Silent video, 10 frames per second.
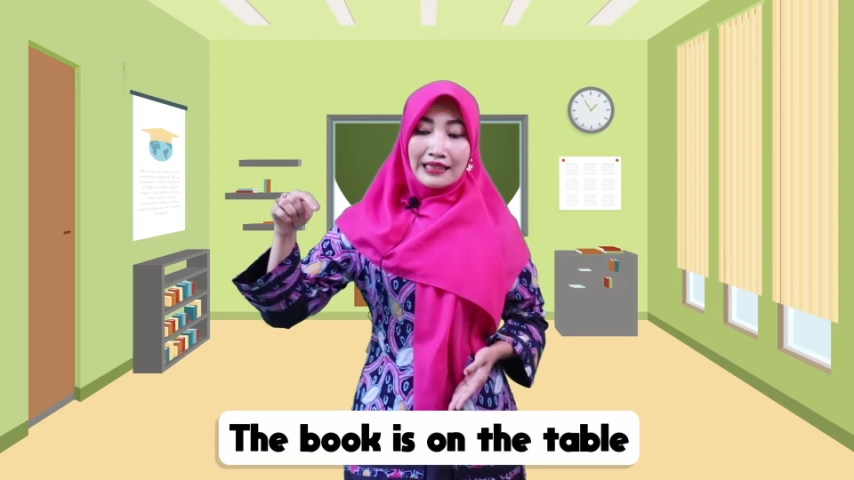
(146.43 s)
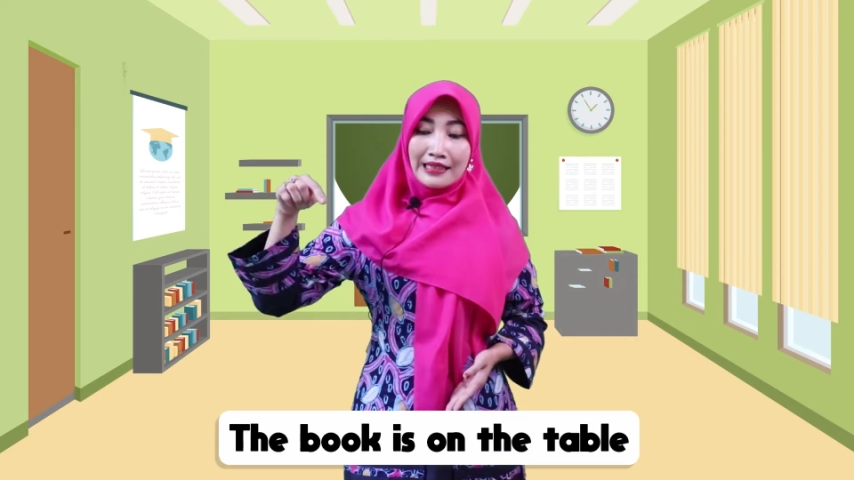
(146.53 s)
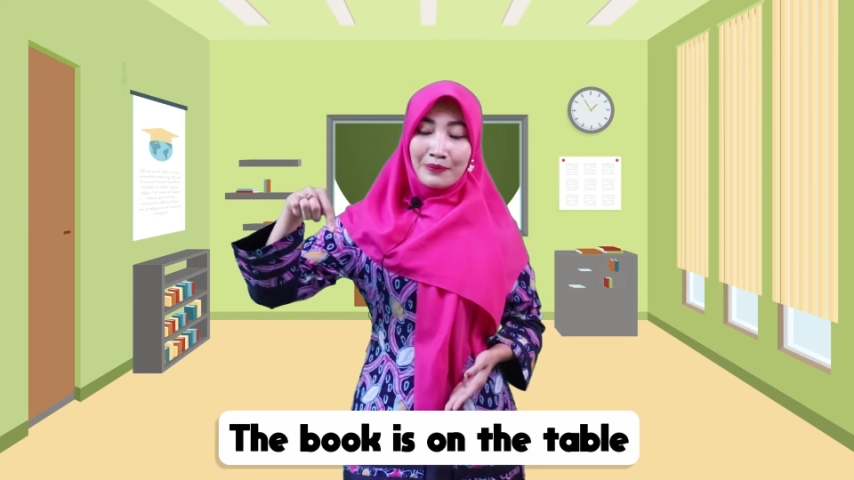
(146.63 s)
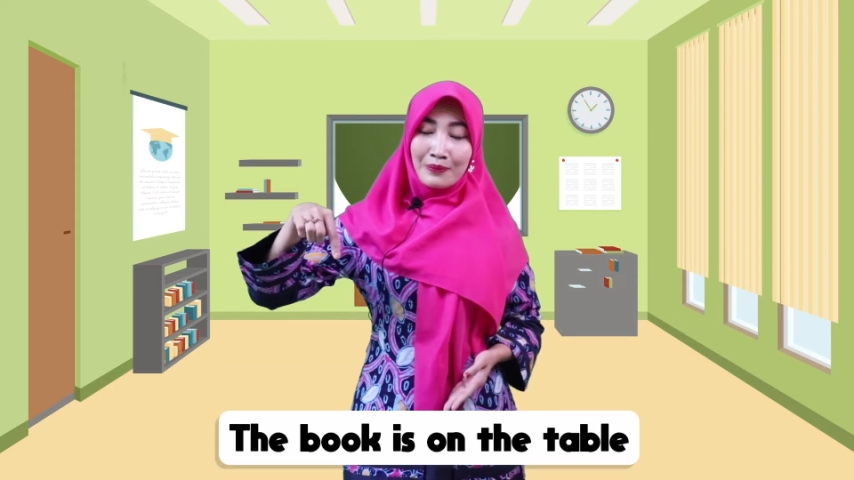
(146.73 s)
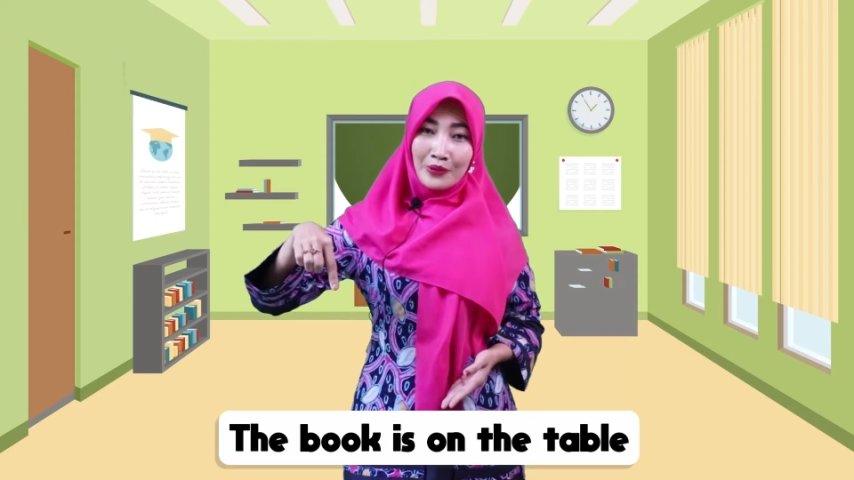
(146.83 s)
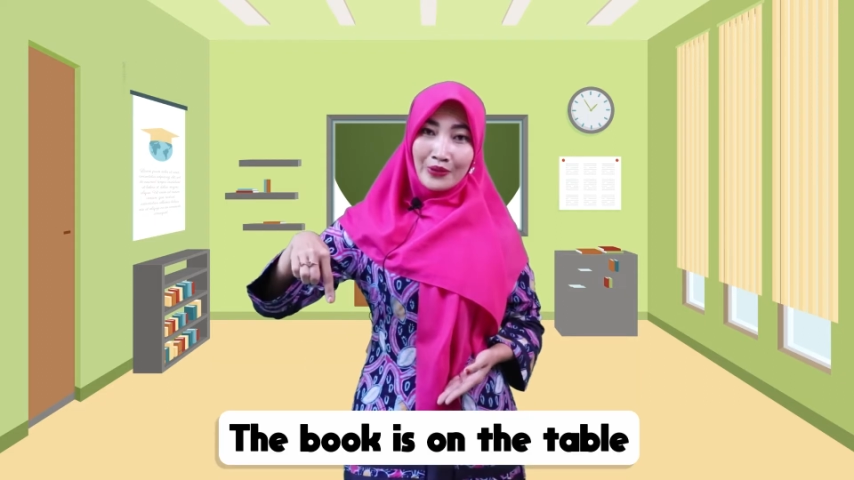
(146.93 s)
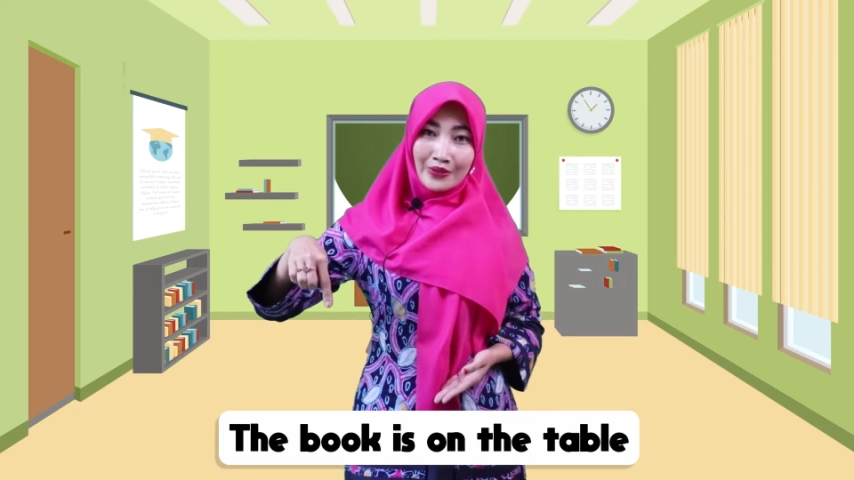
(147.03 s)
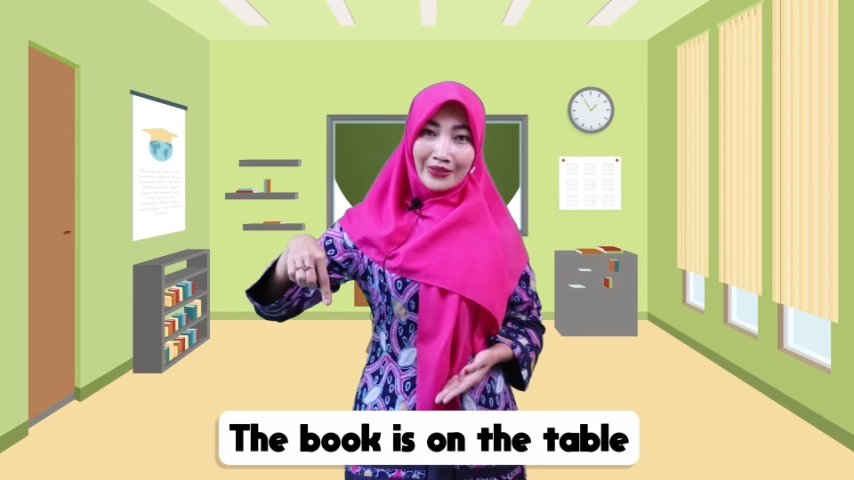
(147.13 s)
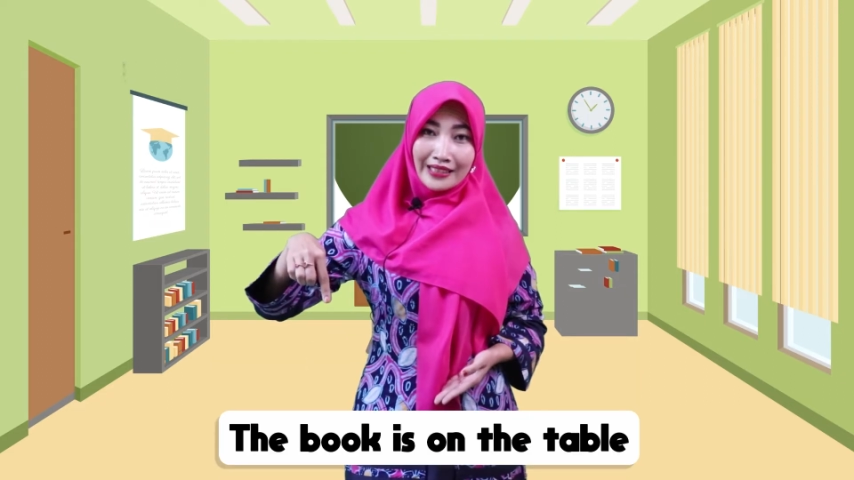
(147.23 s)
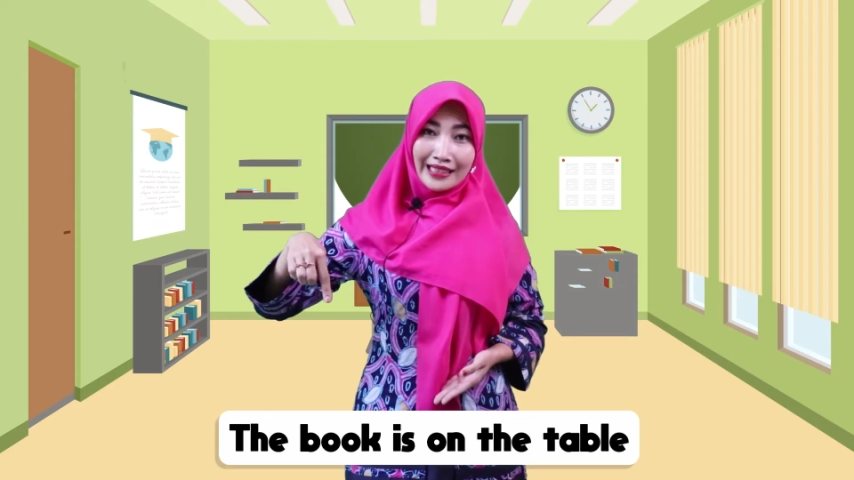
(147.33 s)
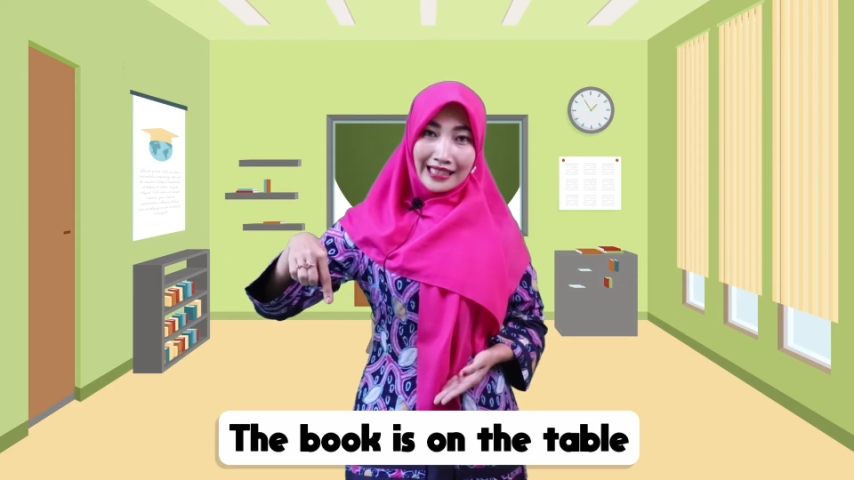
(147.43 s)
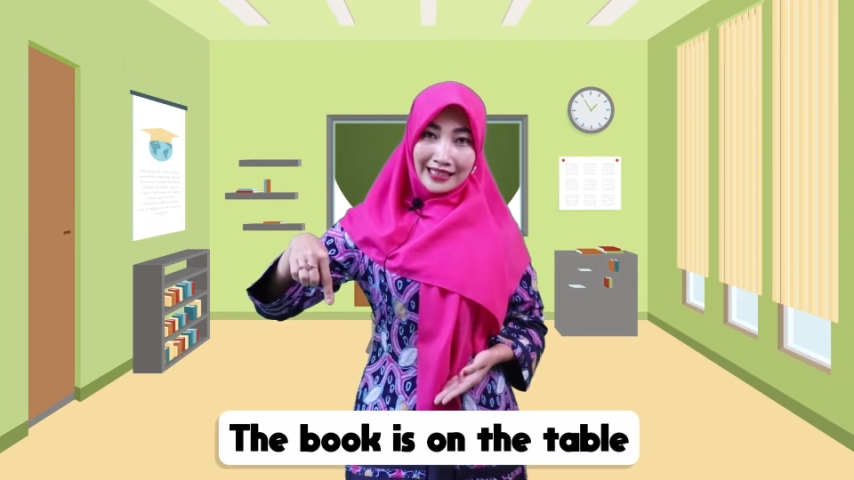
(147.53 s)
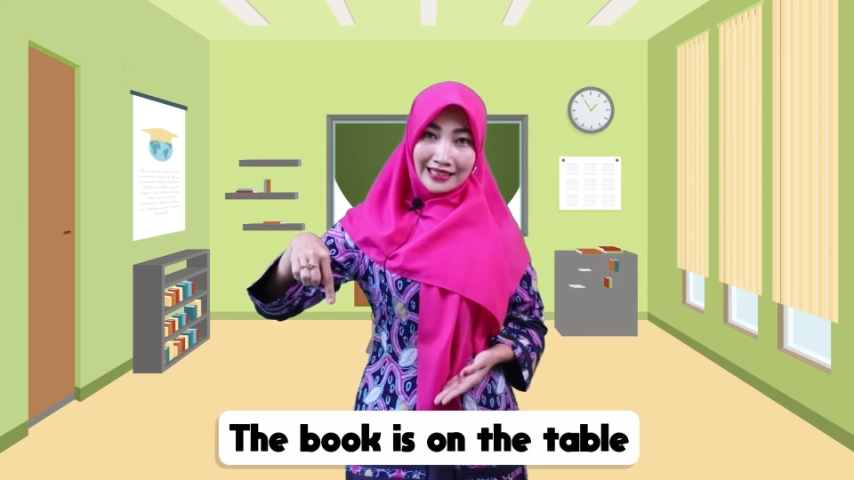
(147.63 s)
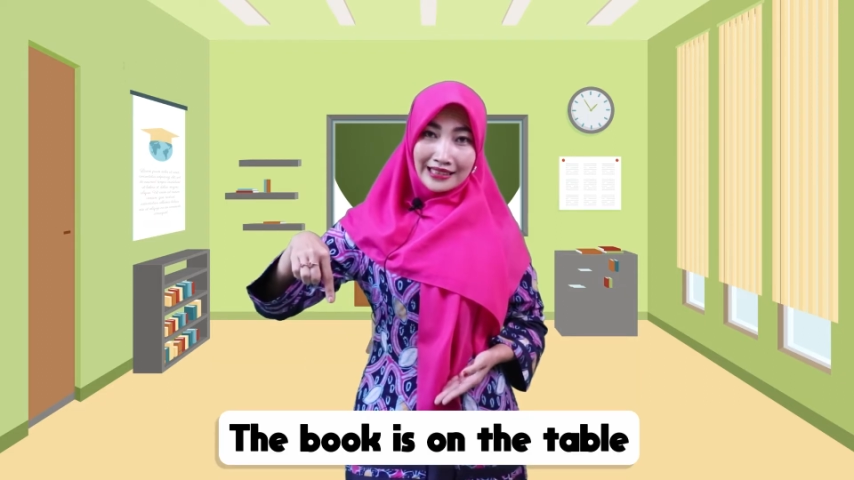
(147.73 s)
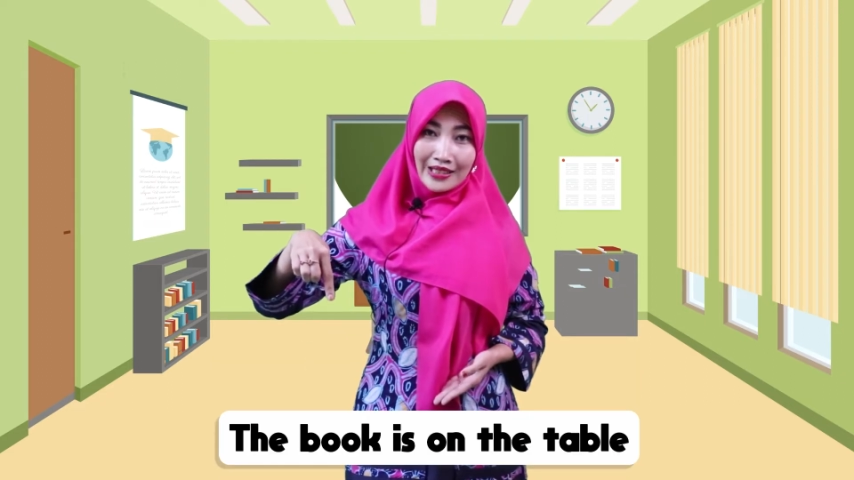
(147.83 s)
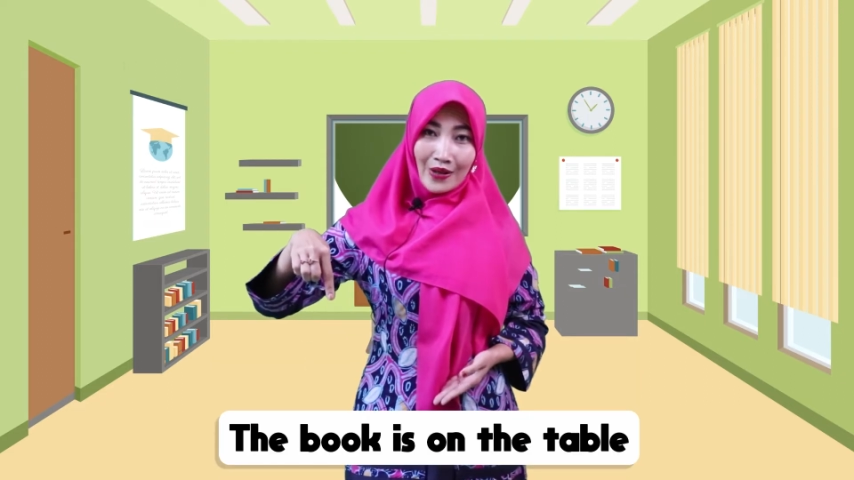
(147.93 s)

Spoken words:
the book is